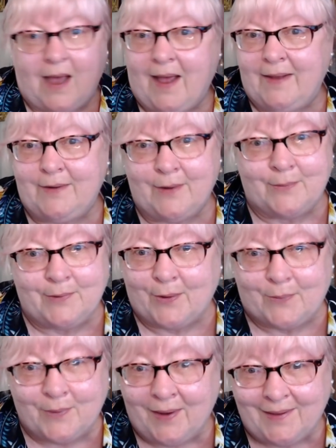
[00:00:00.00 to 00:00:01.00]
I don't
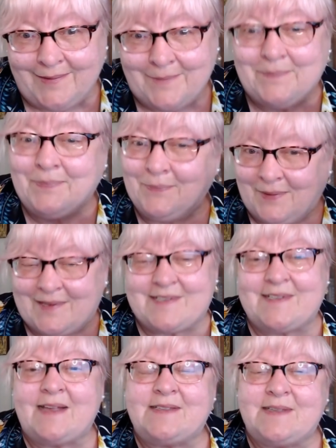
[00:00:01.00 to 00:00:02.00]
know what, but
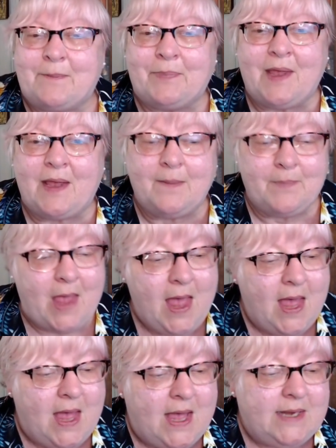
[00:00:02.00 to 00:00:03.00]
it says something.
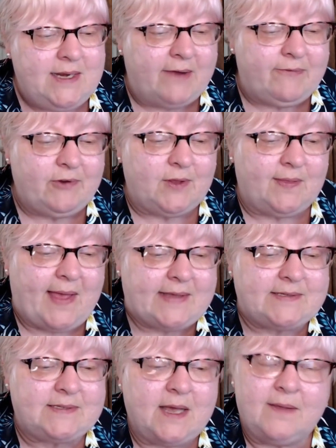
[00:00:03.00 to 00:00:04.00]

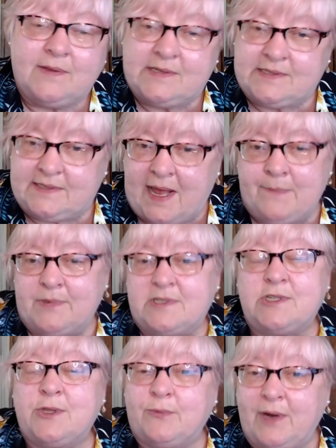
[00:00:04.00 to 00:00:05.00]
Nevertheless, the stamp
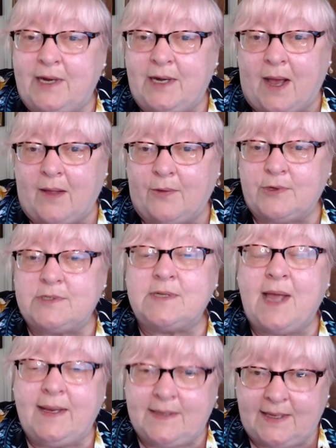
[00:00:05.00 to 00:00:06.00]
is
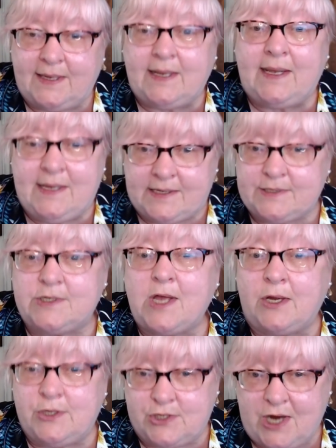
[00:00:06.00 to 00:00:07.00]
$3, and it
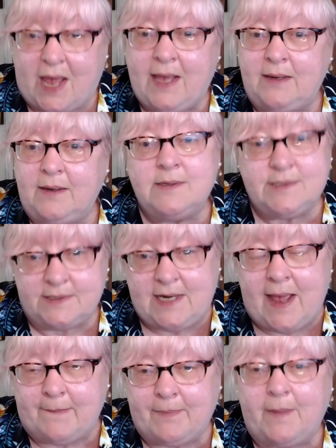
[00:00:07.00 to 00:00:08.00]
is a jade
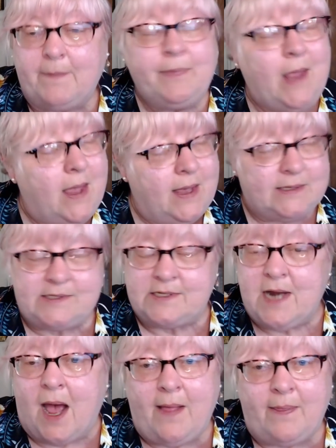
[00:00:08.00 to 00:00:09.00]
stamp.
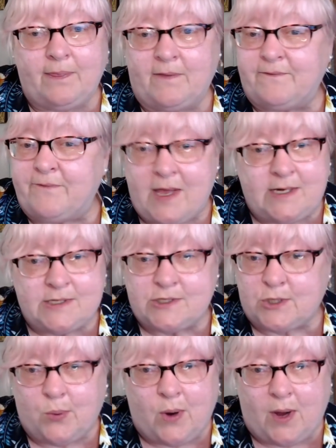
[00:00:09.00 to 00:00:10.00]
It's not the
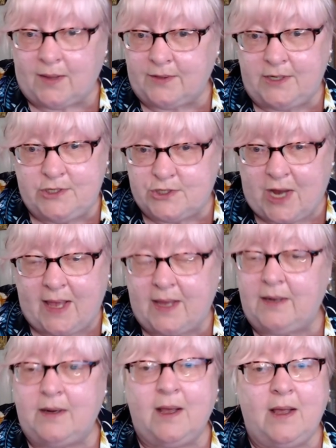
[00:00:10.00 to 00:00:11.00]
finest quality
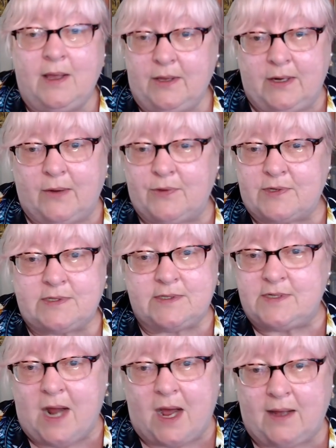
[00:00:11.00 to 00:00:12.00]
jade. You know, this
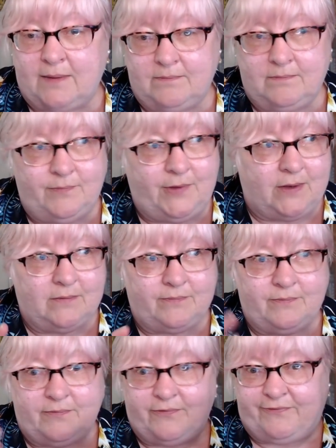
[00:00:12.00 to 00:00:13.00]
is not, you know,
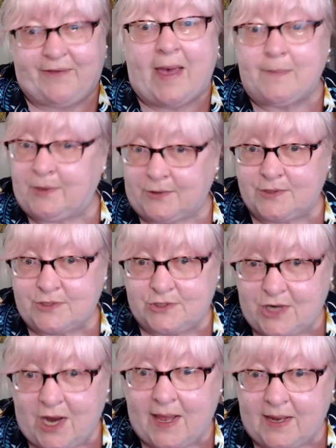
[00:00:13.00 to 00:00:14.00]
fabulous
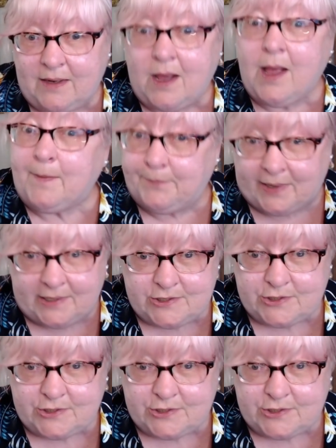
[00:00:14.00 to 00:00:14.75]
jade, but